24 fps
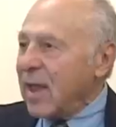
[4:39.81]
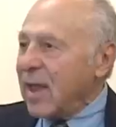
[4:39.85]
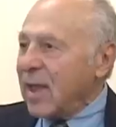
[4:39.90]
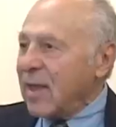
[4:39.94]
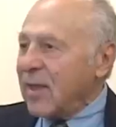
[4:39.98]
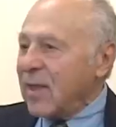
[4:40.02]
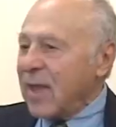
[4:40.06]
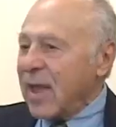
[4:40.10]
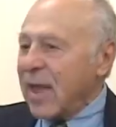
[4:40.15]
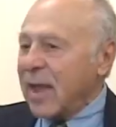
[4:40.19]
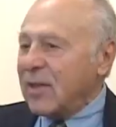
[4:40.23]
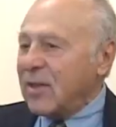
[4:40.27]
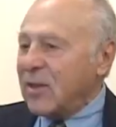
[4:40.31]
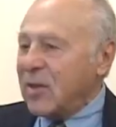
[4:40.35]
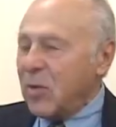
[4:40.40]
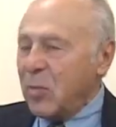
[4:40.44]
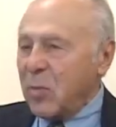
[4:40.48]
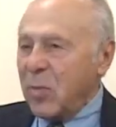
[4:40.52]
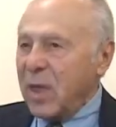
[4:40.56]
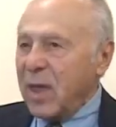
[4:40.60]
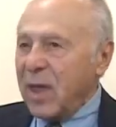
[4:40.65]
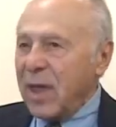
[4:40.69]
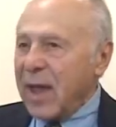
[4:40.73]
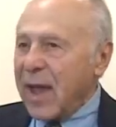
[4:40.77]
that, to
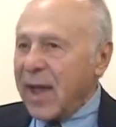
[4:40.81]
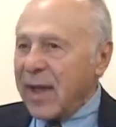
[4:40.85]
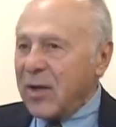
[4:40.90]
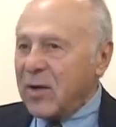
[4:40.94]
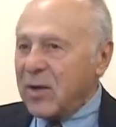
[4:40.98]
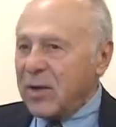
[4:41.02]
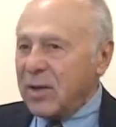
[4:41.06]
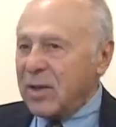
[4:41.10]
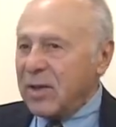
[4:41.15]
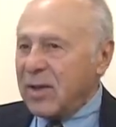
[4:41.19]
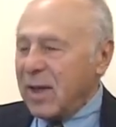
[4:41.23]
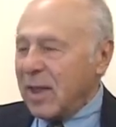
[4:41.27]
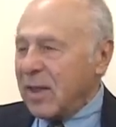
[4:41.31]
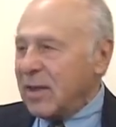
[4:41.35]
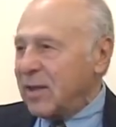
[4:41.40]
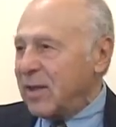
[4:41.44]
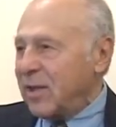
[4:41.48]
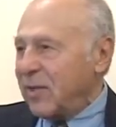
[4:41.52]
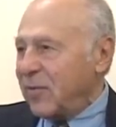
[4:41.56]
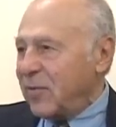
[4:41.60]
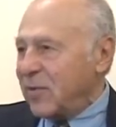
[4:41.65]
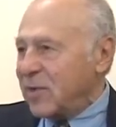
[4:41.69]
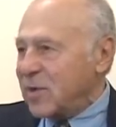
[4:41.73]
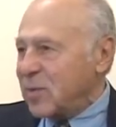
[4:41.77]
me, I couldn't tell the
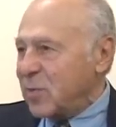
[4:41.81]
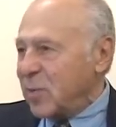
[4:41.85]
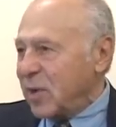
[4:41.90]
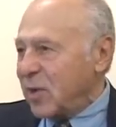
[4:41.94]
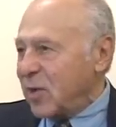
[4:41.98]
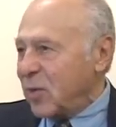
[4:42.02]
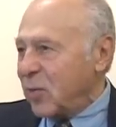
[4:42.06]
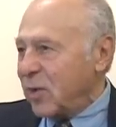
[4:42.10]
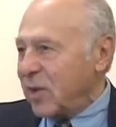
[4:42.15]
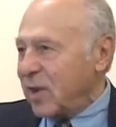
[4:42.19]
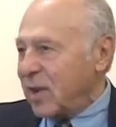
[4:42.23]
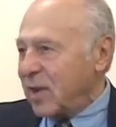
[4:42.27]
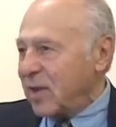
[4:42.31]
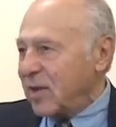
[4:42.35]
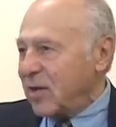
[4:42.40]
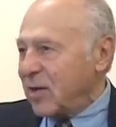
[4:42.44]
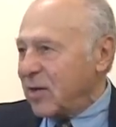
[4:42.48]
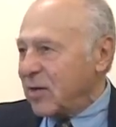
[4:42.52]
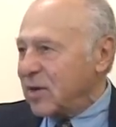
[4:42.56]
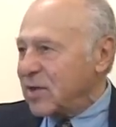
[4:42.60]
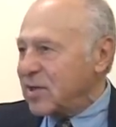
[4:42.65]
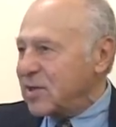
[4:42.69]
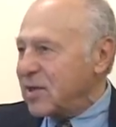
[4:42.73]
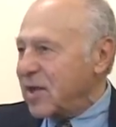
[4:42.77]
difference between
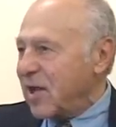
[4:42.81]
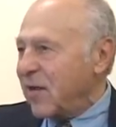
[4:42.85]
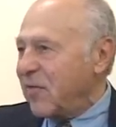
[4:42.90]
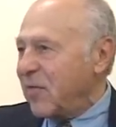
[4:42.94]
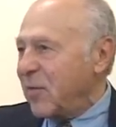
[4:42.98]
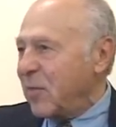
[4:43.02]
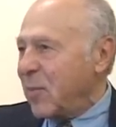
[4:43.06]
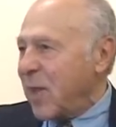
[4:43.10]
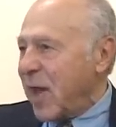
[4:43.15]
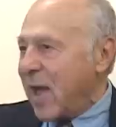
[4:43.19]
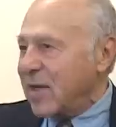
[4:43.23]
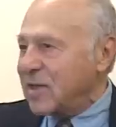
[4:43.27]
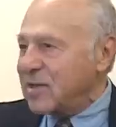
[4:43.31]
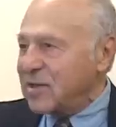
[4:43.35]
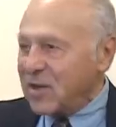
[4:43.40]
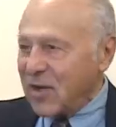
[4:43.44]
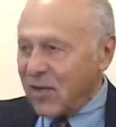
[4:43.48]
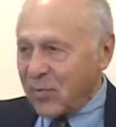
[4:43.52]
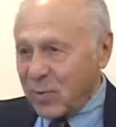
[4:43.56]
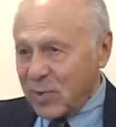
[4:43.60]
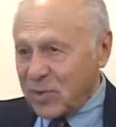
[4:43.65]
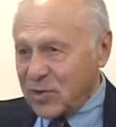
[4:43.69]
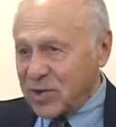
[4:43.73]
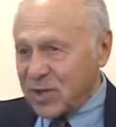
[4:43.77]
good stuff and bad
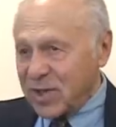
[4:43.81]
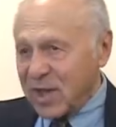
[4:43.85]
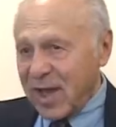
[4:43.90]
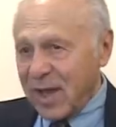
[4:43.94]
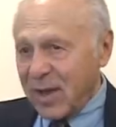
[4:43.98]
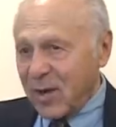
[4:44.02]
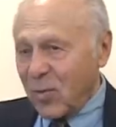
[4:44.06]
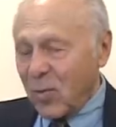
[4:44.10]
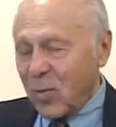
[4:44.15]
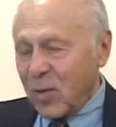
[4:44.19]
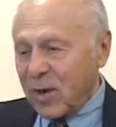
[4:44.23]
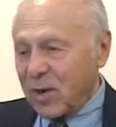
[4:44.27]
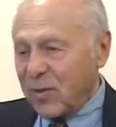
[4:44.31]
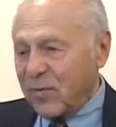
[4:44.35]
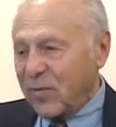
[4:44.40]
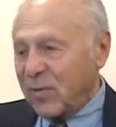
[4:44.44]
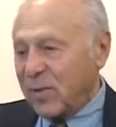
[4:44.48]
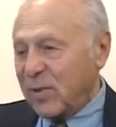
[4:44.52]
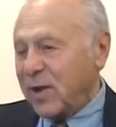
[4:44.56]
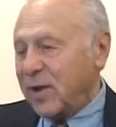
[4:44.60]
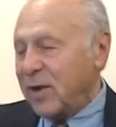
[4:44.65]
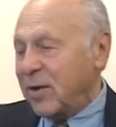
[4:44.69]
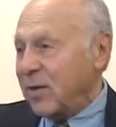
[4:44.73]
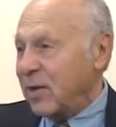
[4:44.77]
stuff, but she had a
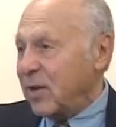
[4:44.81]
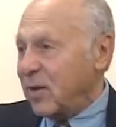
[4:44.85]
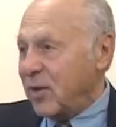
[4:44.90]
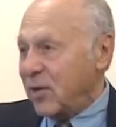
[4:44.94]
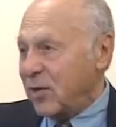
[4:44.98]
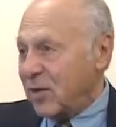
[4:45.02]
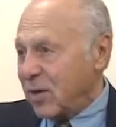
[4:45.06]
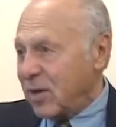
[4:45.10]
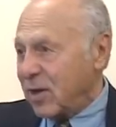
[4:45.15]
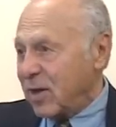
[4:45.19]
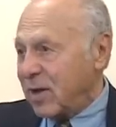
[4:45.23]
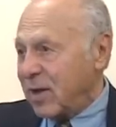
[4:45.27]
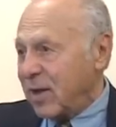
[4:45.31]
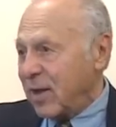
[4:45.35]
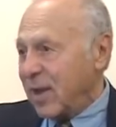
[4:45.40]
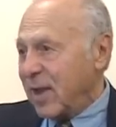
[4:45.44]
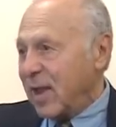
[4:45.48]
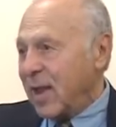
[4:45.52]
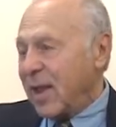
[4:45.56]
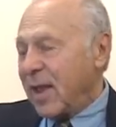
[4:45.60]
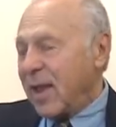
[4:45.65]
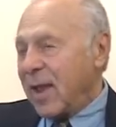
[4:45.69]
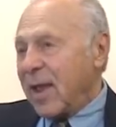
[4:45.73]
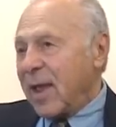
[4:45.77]
wonderful ear and could.
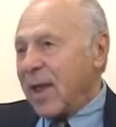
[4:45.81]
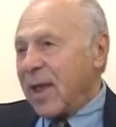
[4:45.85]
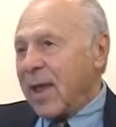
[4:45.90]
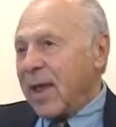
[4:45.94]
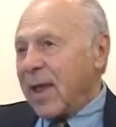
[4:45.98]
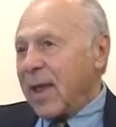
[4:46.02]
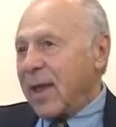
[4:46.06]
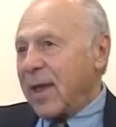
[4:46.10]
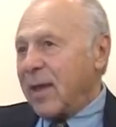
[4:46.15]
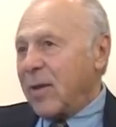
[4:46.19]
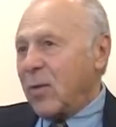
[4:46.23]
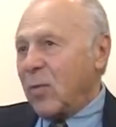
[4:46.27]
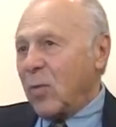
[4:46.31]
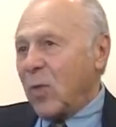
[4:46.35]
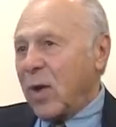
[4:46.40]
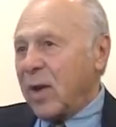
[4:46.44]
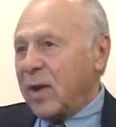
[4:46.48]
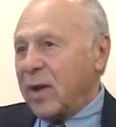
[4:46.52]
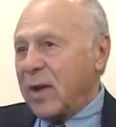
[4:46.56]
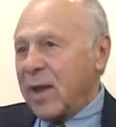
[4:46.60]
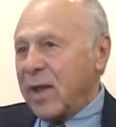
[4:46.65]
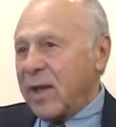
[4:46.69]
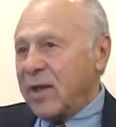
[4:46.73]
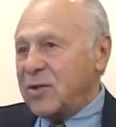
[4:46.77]
And
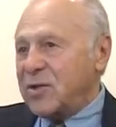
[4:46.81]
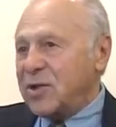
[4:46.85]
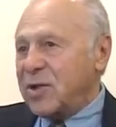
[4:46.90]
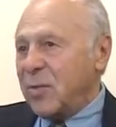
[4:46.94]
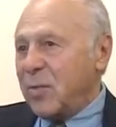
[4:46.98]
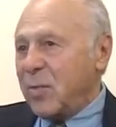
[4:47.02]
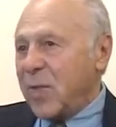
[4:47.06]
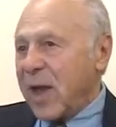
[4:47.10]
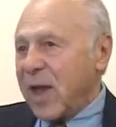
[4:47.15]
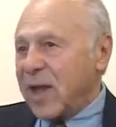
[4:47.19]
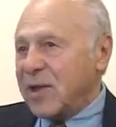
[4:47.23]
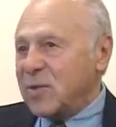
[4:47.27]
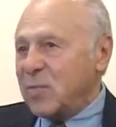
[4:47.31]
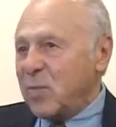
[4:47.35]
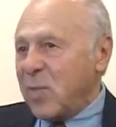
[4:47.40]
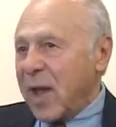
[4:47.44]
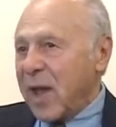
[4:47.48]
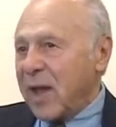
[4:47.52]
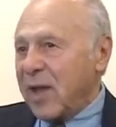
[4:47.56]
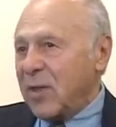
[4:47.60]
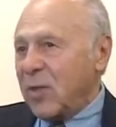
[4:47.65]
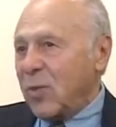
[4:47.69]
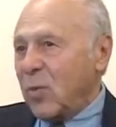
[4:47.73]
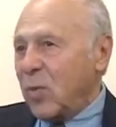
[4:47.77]
one day she passed
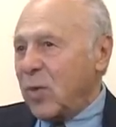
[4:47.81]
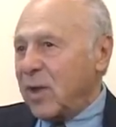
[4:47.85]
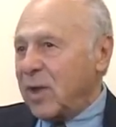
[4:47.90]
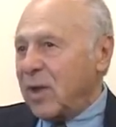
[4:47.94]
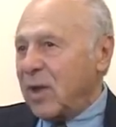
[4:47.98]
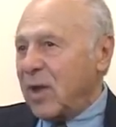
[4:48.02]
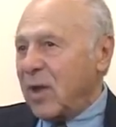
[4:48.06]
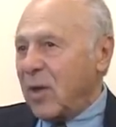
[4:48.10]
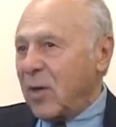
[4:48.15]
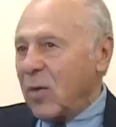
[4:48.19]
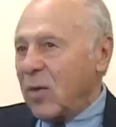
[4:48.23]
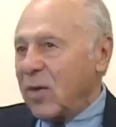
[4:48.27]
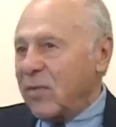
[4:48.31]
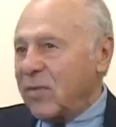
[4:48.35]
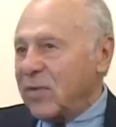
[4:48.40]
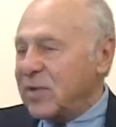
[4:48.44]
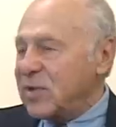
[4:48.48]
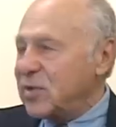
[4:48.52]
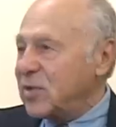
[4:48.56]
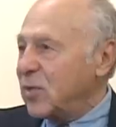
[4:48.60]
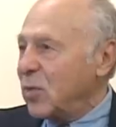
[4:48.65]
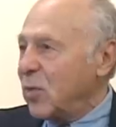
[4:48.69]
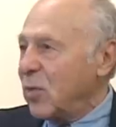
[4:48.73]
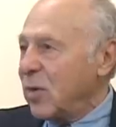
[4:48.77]
by the window of a
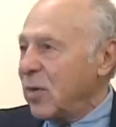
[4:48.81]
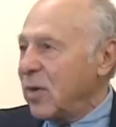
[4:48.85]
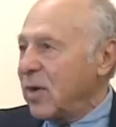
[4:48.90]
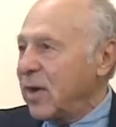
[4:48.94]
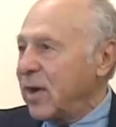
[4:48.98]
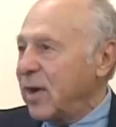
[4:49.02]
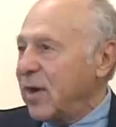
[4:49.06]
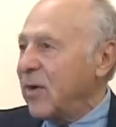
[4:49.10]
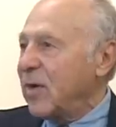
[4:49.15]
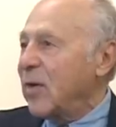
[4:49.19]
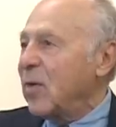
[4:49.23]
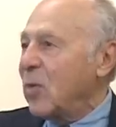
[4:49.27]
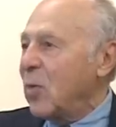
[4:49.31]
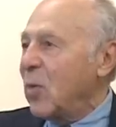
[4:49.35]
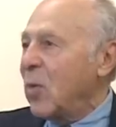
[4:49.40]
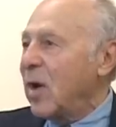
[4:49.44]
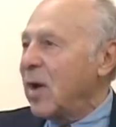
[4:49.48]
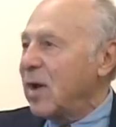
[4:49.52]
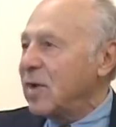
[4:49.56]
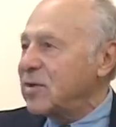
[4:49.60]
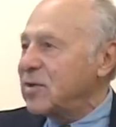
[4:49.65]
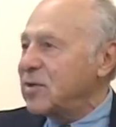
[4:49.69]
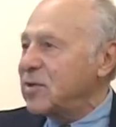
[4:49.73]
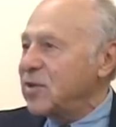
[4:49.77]
store, and there it
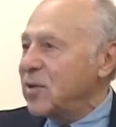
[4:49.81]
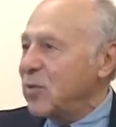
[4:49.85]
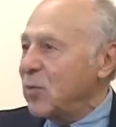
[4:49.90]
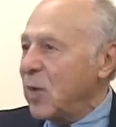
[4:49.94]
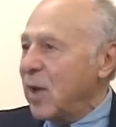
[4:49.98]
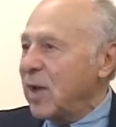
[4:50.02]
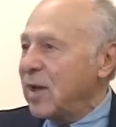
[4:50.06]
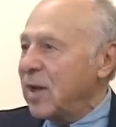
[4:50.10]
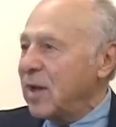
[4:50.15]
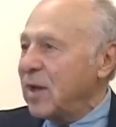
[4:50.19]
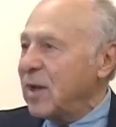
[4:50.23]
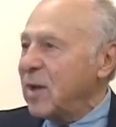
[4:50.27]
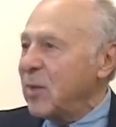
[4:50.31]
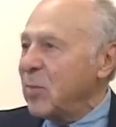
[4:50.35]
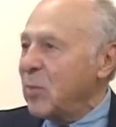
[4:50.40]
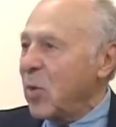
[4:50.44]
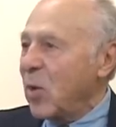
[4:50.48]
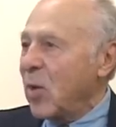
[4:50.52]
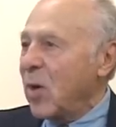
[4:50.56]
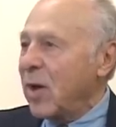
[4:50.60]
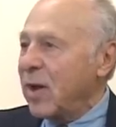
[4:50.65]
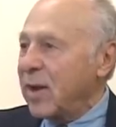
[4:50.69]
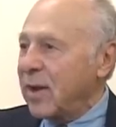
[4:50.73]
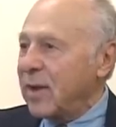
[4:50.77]
was, and she went in and
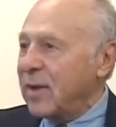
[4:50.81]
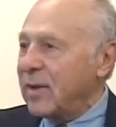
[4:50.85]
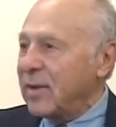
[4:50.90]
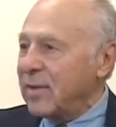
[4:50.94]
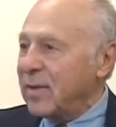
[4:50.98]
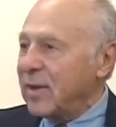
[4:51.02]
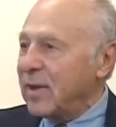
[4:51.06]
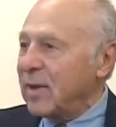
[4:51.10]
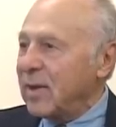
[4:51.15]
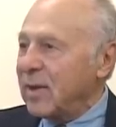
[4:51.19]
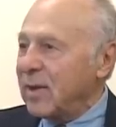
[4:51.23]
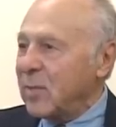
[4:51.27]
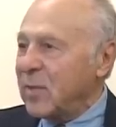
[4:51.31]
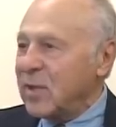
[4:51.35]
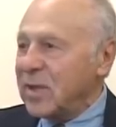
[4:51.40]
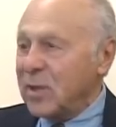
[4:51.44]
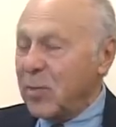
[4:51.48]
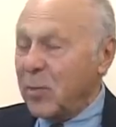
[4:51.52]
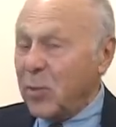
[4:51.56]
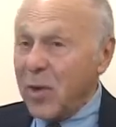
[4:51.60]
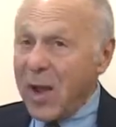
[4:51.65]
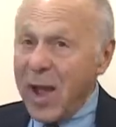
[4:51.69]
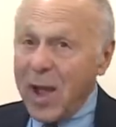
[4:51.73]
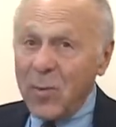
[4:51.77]
bought it. But
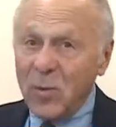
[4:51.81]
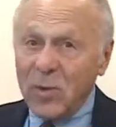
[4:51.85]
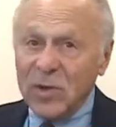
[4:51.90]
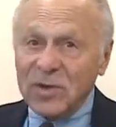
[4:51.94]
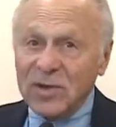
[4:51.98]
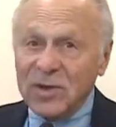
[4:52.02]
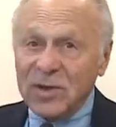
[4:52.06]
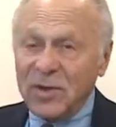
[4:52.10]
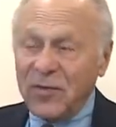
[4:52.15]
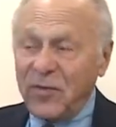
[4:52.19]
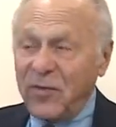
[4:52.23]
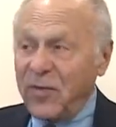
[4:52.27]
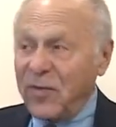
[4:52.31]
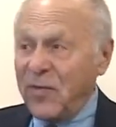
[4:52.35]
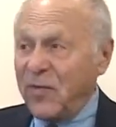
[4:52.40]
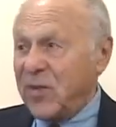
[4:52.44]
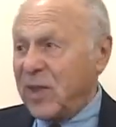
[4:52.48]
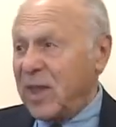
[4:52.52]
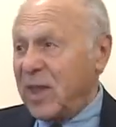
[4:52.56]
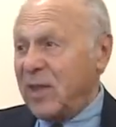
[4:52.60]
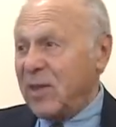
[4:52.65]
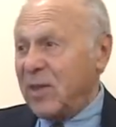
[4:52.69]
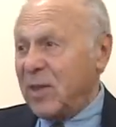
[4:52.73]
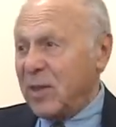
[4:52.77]
the problem was it was the
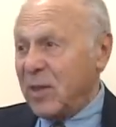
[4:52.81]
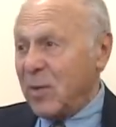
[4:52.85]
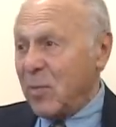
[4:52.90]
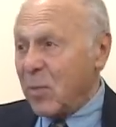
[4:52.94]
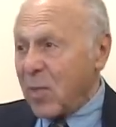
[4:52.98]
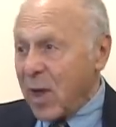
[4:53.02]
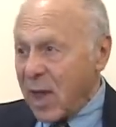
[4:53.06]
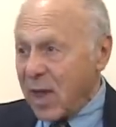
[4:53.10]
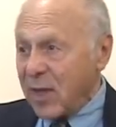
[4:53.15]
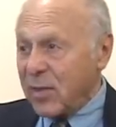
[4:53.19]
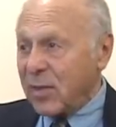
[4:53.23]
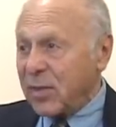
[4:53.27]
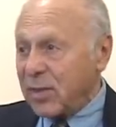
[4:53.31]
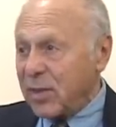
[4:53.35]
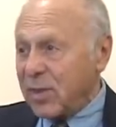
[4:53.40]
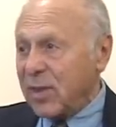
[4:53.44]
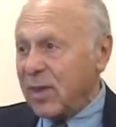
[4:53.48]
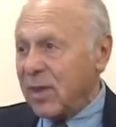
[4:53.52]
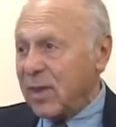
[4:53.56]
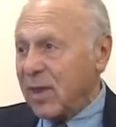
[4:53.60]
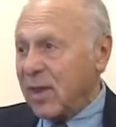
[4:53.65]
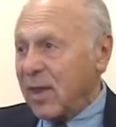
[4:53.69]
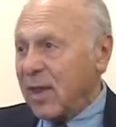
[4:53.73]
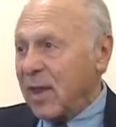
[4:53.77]
15th of the month,
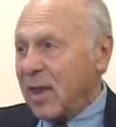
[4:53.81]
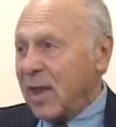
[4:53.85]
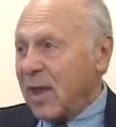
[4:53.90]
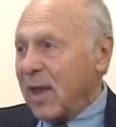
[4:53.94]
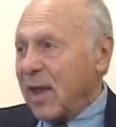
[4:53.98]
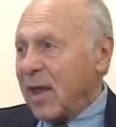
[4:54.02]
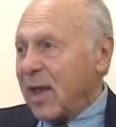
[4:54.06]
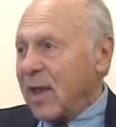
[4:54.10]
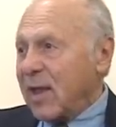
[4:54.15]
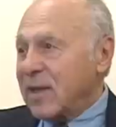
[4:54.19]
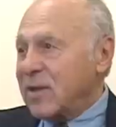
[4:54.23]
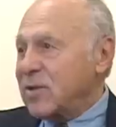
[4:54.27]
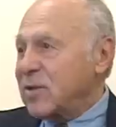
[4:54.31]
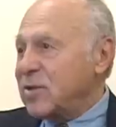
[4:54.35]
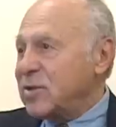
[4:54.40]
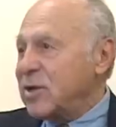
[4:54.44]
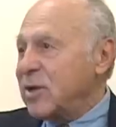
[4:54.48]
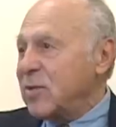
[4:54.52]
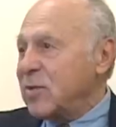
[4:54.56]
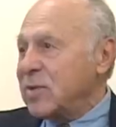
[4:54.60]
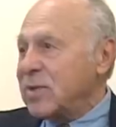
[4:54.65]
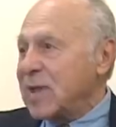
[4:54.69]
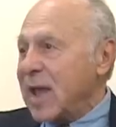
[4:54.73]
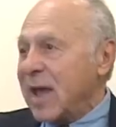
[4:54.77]
and so
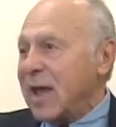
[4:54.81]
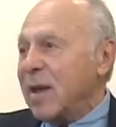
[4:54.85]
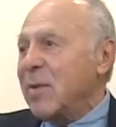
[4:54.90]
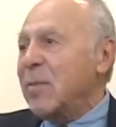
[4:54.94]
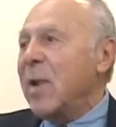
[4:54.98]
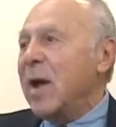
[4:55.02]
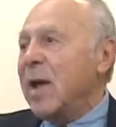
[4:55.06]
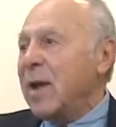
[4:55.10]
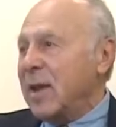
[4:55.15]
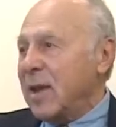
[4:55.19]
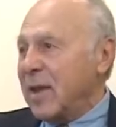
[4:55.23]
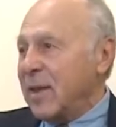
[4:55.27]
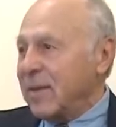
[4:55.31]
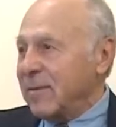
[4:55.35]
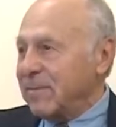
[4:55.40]
she was out of money.